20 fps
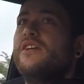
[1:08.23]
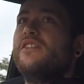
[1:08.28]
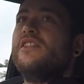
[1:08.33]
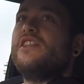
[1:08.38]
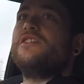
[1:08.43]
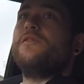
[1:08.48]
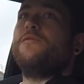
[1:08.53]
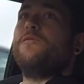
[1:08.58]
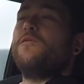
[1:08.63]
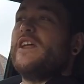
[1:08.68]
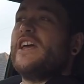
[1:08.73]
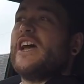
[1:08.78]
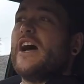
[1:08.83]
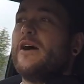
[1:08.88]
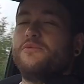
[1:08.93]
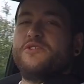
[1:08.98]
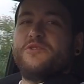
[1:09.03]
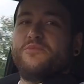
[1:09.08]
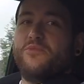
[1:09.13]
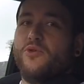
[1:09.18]
there's a flick
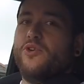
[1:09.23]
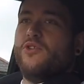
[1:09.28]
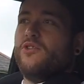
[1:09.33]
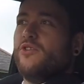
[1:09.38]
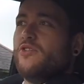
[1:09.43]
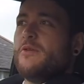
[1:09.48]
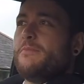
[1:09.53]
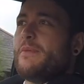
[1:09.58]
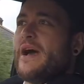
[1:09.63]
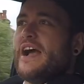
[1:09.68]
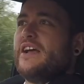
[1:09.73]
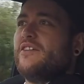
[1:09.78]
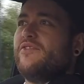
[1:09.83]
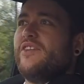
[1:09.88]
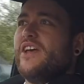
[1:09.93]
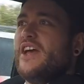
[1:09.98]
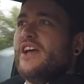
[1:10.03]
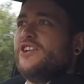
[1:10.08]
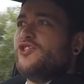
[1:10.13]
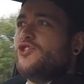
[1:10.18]
up spoiler on the back of
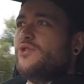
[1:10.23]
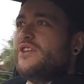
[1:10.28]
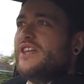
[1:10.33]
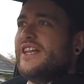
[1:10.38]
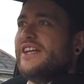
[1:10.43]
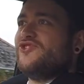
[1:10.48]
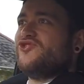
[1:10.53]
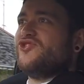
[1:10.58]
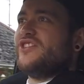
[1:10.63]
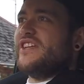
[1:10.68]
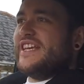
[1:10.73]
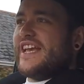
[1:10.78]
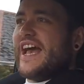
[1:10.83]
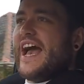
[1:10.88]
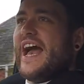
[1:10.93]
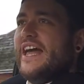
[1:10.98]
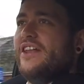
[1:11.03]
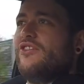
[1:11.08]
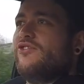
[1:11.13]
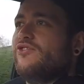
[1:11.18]
it and you literally
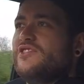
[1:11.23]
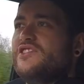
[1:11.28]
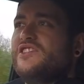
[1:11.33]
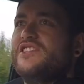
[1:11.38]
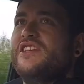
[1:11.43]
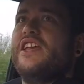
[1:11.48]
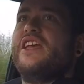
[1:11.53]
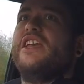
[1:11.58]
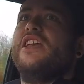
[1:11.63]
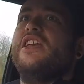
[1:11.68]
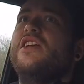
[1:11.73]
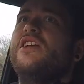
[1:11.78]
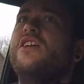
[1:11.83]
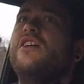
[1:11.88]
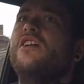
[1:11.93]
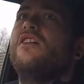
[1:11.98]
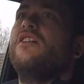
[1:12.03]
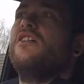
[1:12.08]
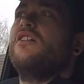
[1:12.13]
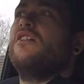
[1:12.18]
cannot see
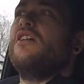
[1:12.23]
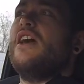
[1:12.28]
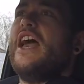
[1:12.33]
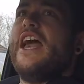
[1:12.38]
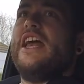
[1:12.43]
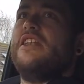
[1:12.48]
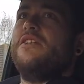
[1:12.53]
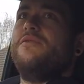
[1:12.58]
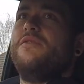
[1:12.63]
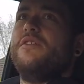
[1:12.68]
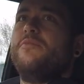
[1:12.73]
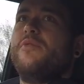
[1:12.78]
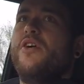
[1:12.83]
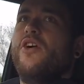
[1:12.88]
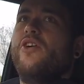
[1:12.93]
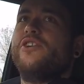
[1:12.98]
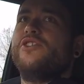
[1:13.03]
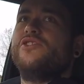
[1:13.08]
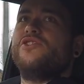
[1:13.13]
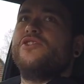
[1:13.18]
anything
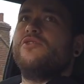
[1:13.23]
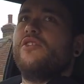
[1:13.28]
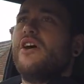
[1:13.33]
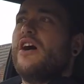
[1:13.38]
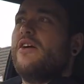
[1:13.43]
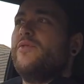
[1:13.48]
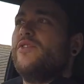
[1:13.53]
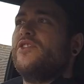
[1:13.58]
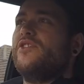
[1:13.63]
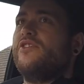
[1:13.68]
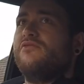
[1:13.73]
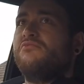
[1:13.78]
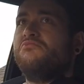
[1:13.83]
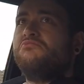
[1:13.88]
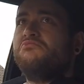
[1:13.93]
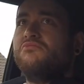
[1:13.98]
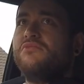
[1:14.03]
behind you other than